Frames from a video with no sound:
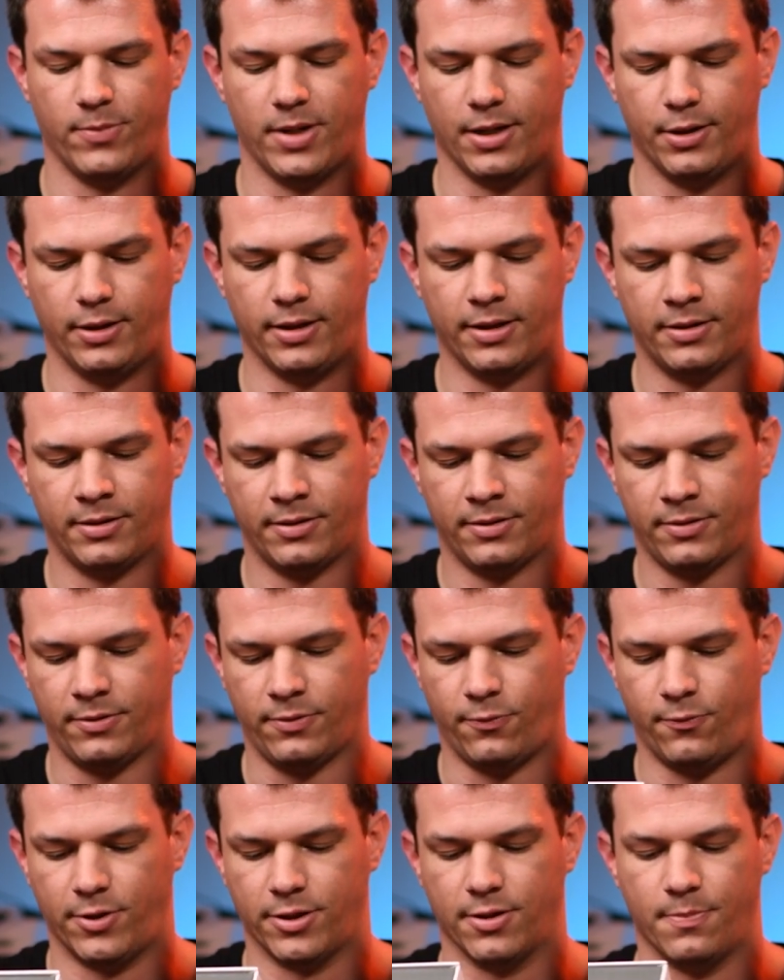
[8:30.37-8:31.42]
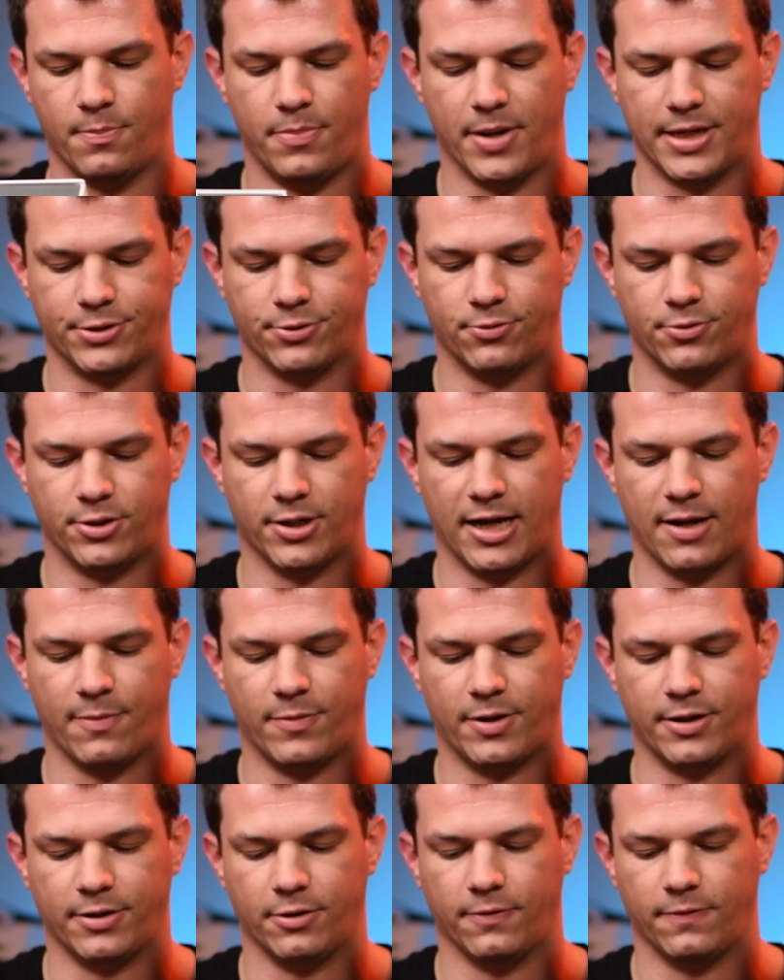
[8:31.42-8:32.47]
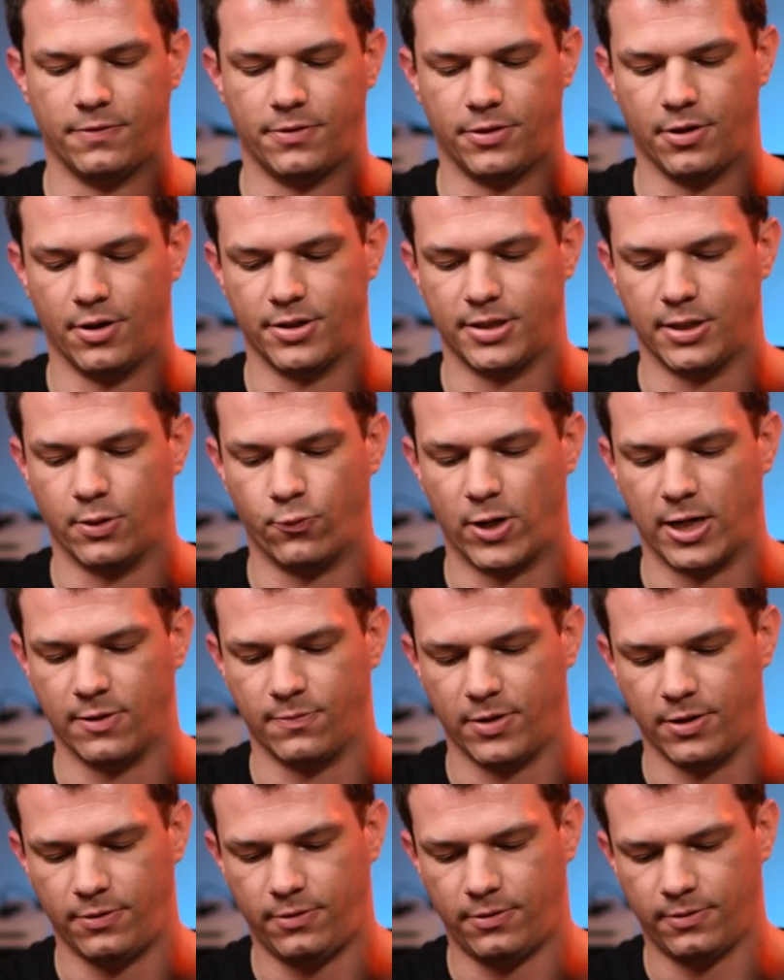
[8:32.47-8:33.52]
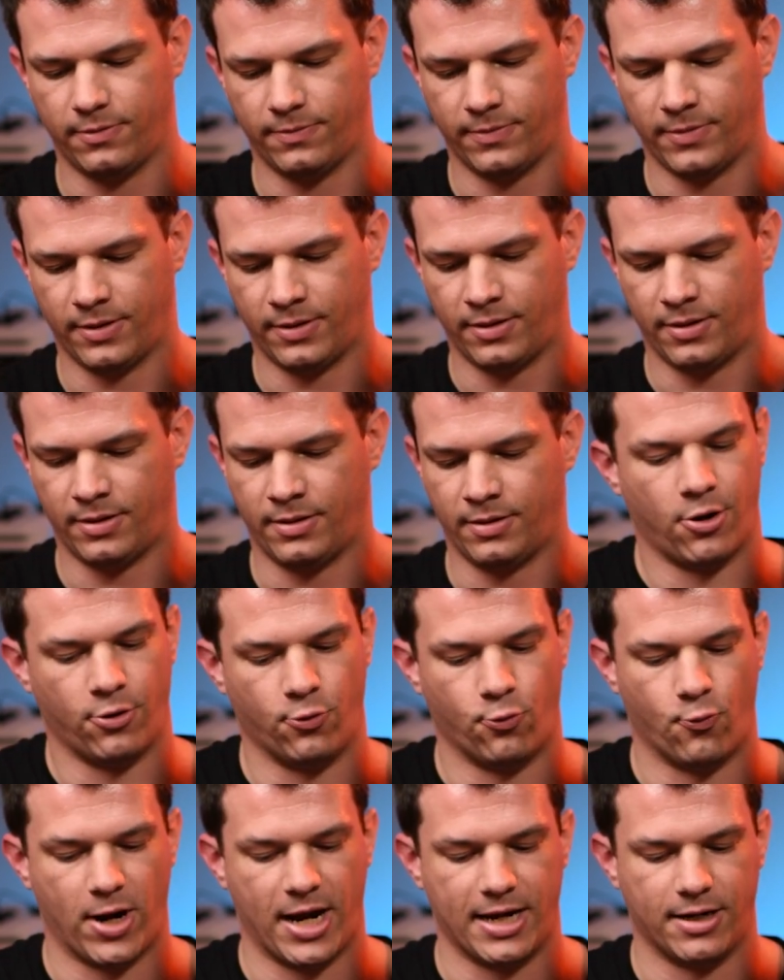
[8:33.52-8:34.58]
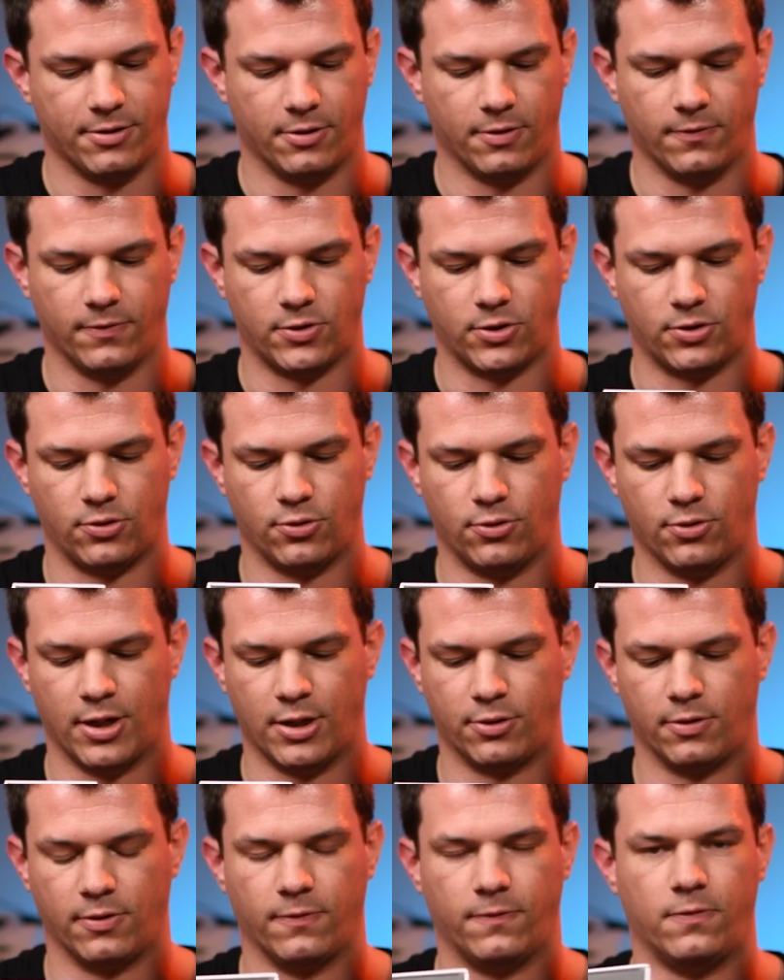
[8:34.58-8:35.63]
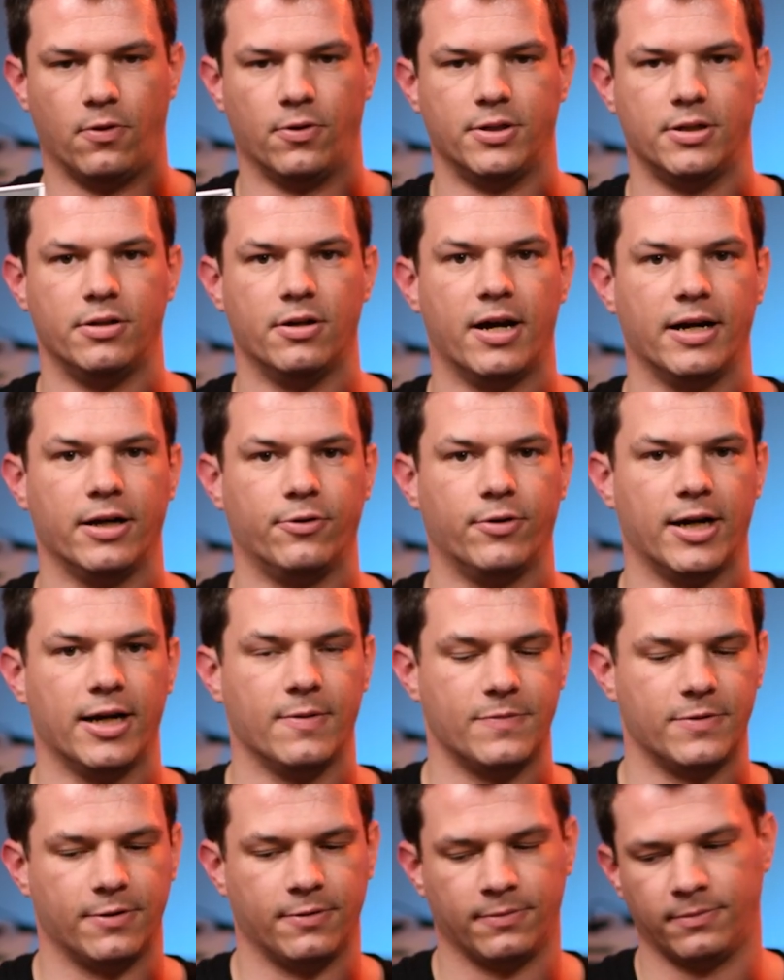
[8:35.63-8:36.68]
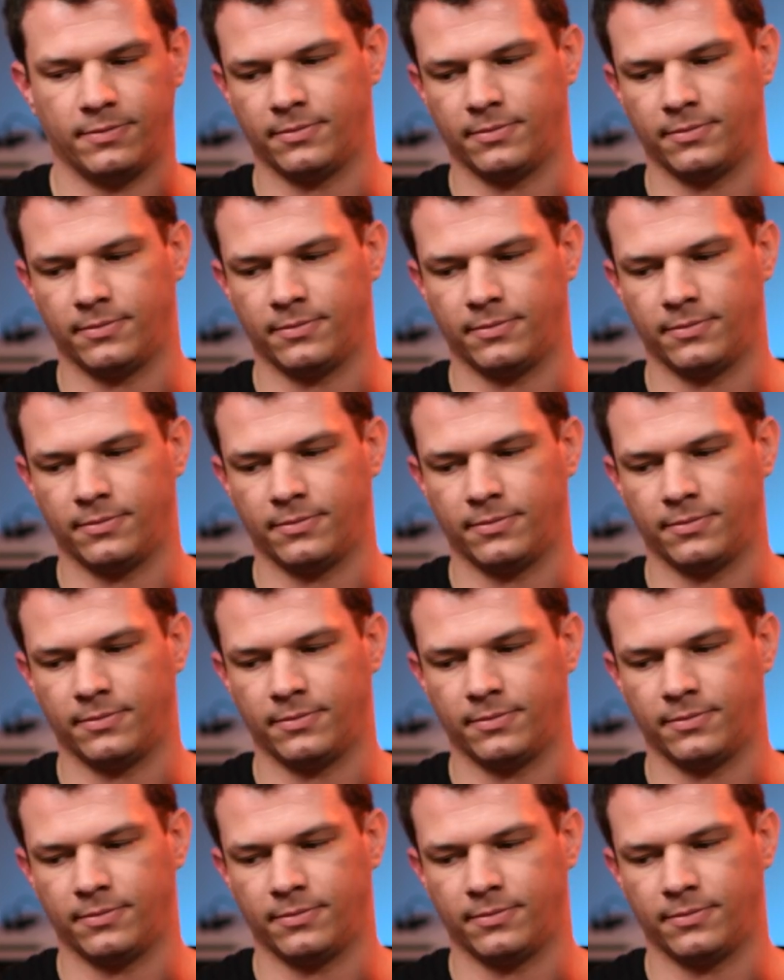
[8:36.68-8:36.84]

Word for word: mil, with a bezel diameter of 31mm and total weight of 249 grams.